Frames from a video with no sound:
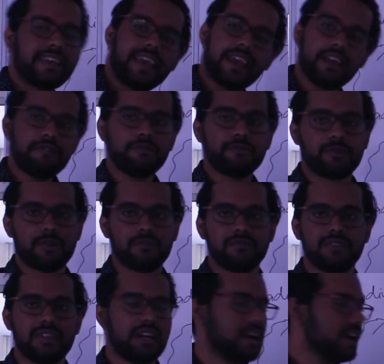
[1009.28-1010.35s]
k
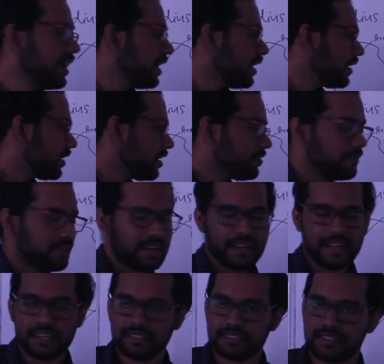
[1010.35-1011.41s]
from the referral
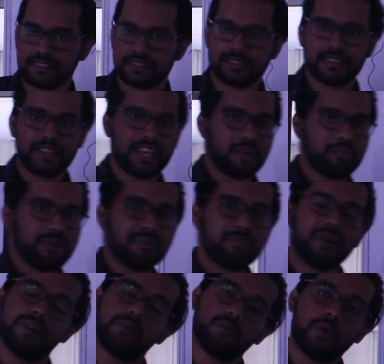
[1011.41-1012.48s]
axis AB.
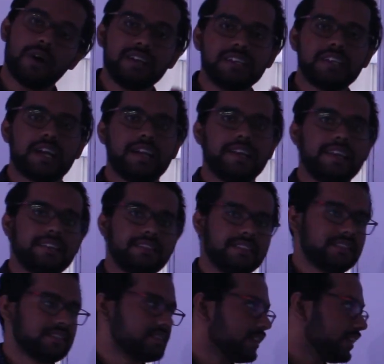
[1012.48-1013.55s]
But one condition
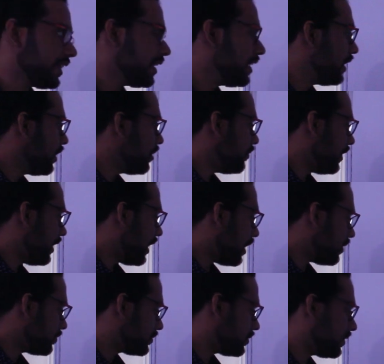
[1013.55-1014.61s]
is there, we
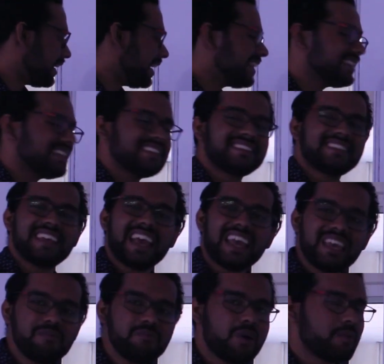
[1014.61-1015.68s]
have to get the
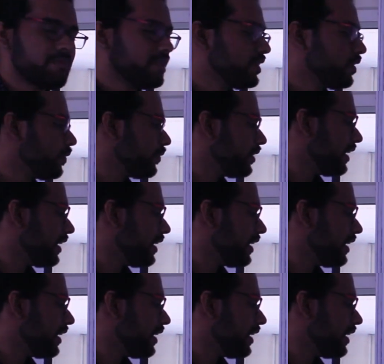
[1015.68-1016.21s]
same moment of